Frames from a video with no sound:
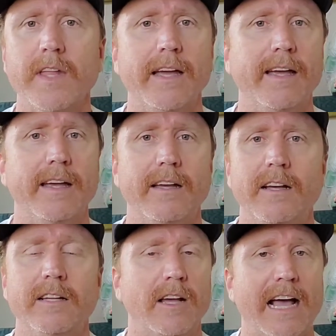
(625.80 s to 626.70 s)
and
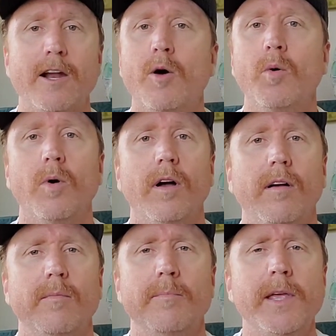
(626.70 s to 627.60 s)
I know
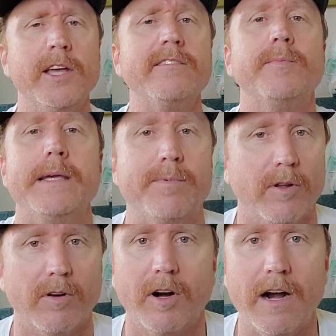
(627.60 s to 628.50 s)
millions of
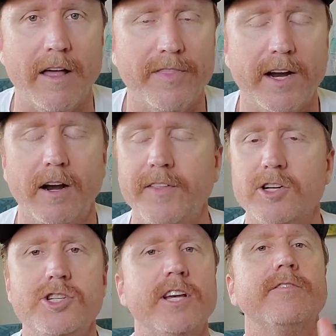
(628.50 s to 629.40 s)
people are out there and they're
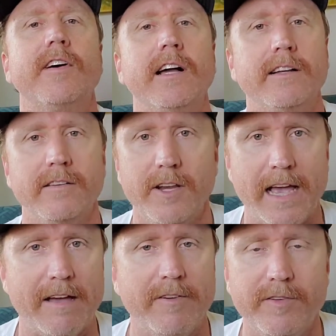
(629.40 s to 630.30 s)
just fine. You
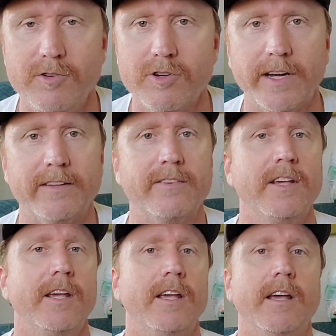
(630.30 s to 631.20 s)
have a few drinks,
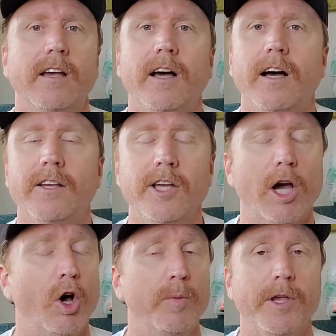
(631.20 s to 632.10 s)
you
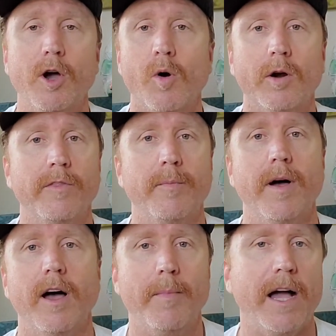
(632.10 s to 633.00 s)
go home, you go on with
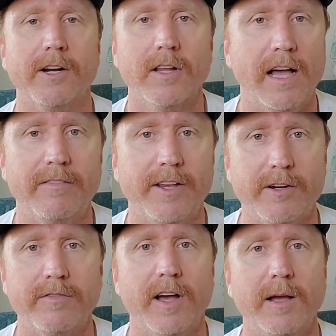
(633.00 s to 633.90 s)
about your life, and
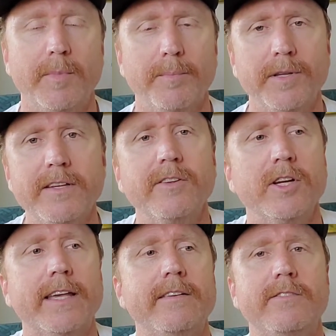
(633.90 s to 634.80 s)
you're fine. But please
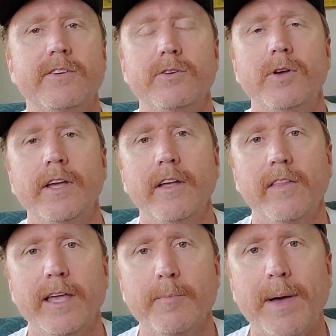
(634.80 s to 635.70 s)
look into
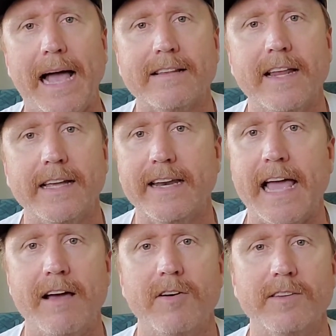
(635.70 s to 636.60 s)
the impact that it can
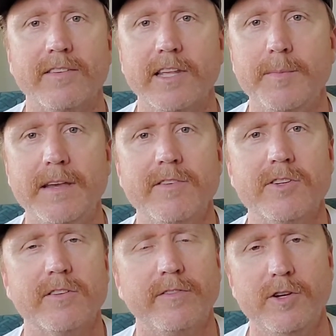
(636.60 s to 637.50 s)
have on sleep, even
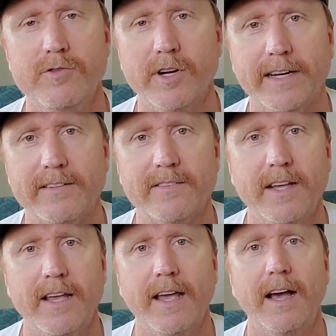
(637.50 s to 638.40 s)
just a few drinks.
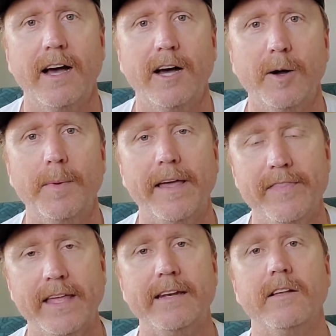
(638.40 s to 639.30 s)

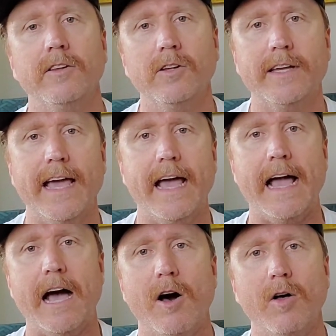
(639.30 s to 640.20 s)
And then look at
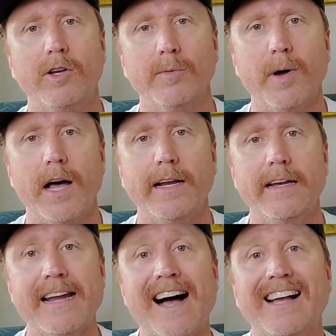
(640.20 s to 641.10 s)
how your body
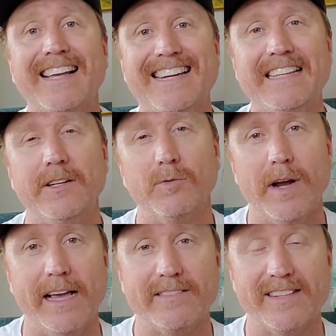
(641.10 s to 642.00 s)
not getting the
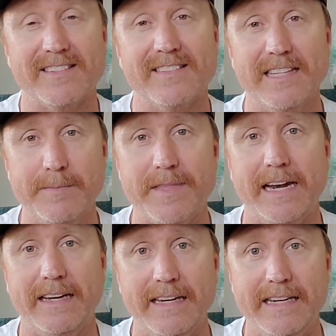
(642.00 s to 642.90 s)
rest, the sleep
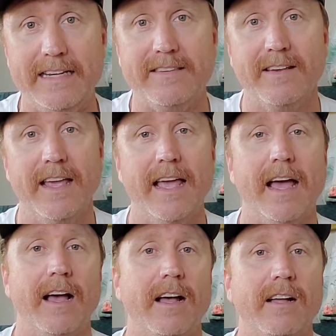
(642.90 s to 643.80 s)
that it needs.
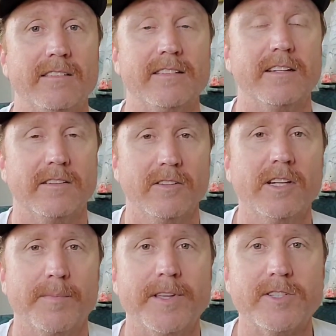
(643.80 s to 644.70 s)
To
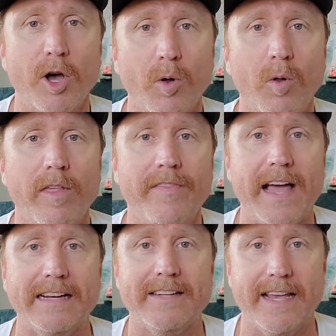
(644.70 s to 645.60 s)
look up the toll that
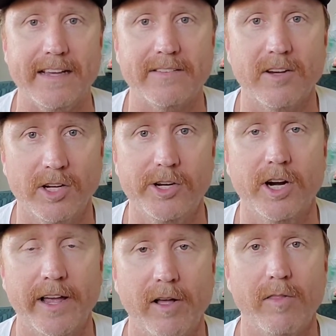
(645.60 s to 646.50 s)
that takes on
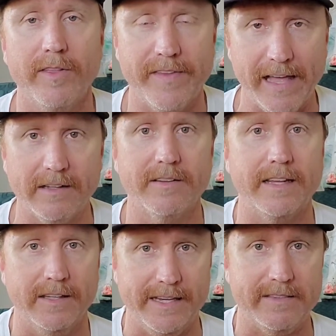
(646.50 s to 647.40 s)
your health. And that
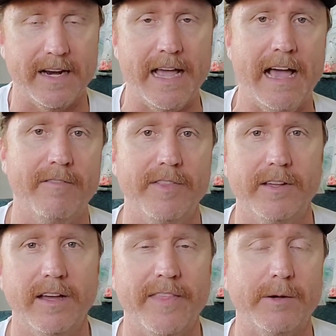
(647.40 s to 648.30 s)
link that I have in
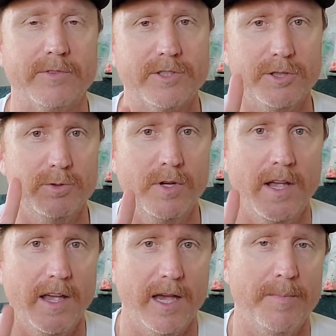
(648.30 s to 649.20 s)
the, I think it was 2
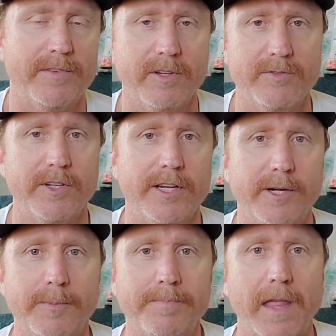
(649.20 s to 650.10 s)
episodes
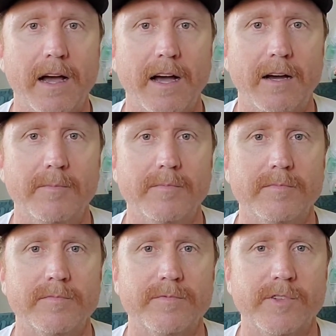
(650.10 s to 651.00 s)
ago,
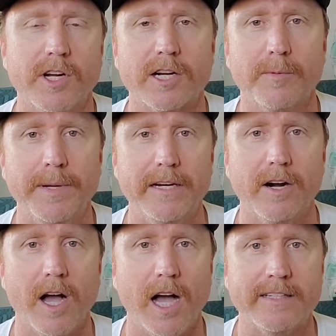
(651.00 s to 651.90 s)
for Dr.
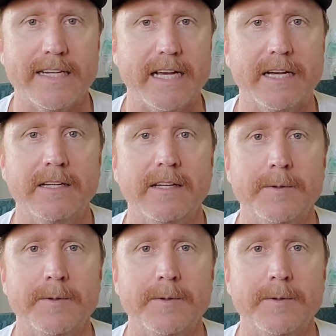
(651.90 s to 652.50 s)
Peter Attia.